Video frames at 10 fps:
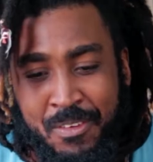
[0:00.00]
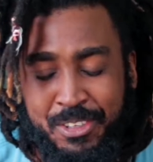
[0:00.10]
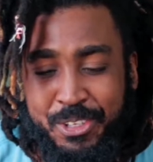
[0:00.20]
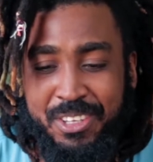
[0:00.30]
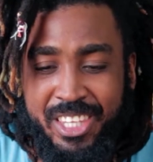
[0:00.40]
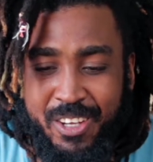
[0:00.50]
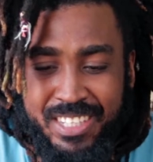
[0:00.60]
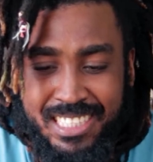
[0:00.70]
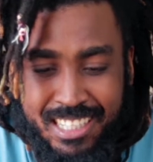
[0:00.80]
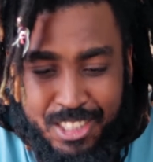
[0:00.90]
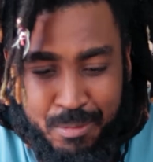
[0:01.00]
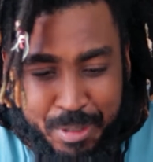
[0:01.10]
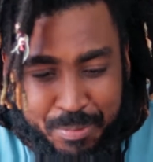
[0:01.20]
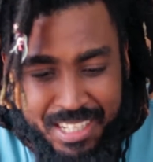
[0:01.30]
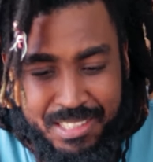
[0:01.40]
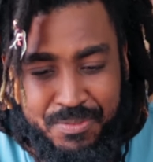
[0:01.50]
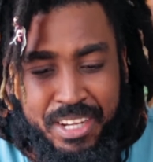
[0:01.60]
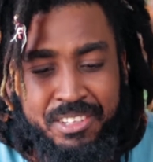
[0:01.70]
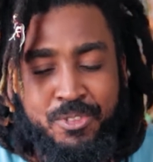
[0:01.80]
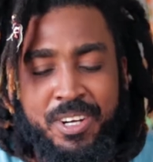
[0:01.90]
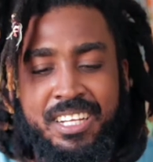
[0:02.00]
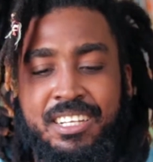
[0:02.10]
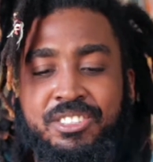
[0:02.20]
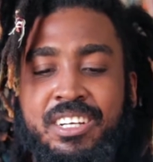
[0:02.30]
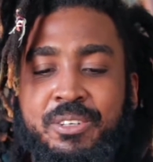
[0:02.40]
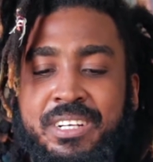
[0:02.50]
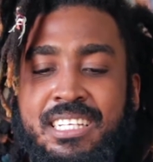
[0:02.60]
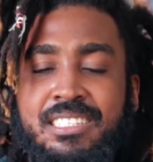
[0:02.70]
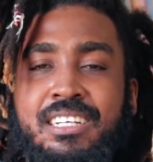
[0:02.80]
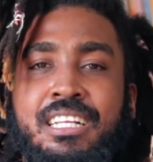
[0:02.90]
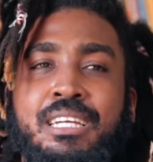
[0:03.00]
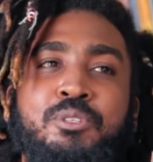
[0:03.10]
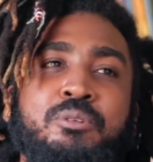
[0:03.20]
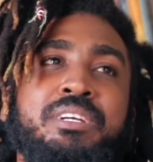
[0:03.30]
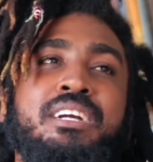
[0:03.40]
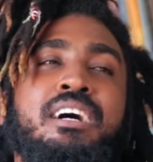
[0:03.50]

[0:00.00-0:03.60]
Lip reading: Do you think Vincent people are as friendly and genuine as they claim to be?